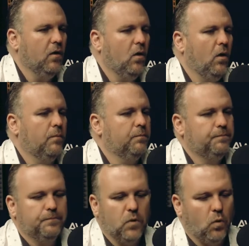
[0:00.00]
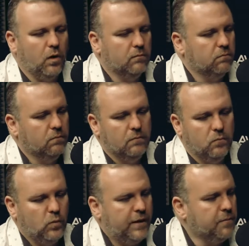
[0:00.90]
um, or
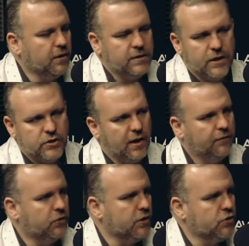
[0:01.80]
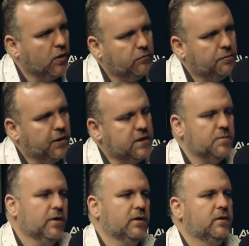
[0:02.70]
rehabilitation after a joint
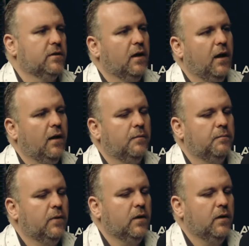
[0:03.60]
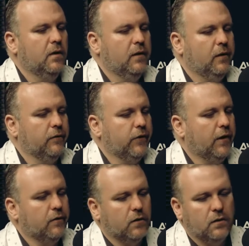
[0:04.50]
replacement, um,
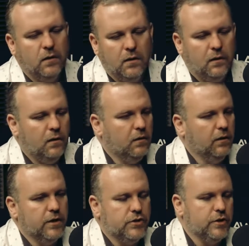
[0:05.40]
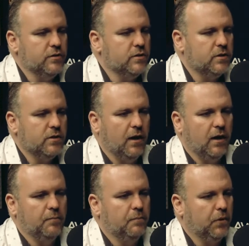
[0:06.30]
congenital issues,
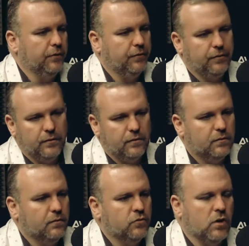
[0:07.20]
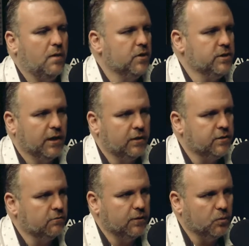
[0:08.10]
um, birth traumas like
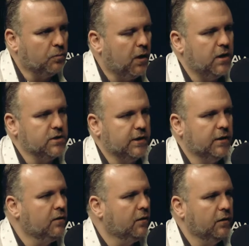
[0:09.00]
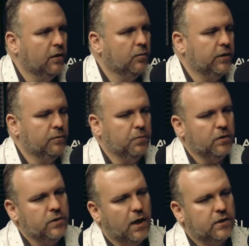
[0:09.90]
cerebral palsy. You know, we do
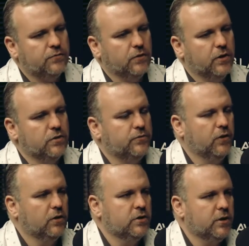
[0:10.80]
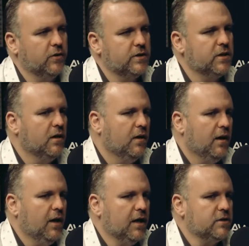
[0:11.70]
Botox for those folks. So it's
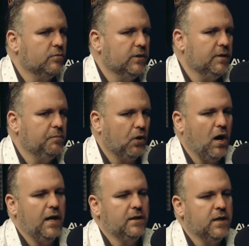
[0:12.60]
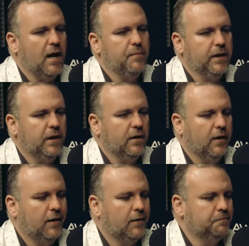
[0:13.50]
it's a really broad topic
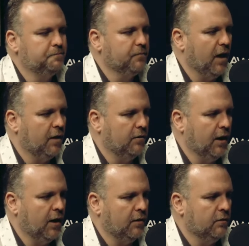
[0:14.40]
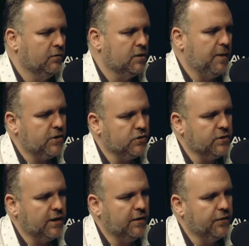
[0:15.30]
um, and and
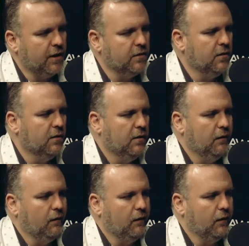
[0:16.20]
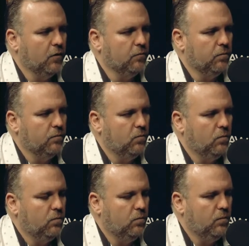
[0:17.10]
specialty. And then, you know,
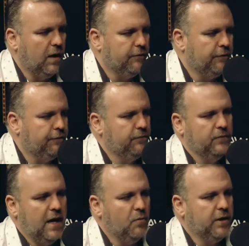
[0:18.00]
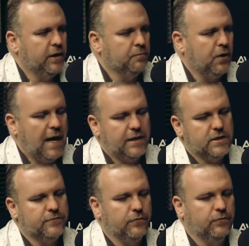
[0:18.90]
now being in
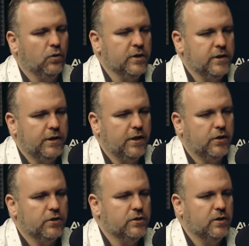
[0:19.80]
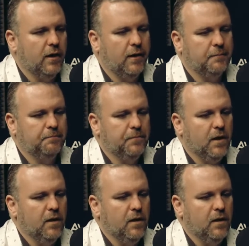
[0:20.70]
practice for 14 years, um,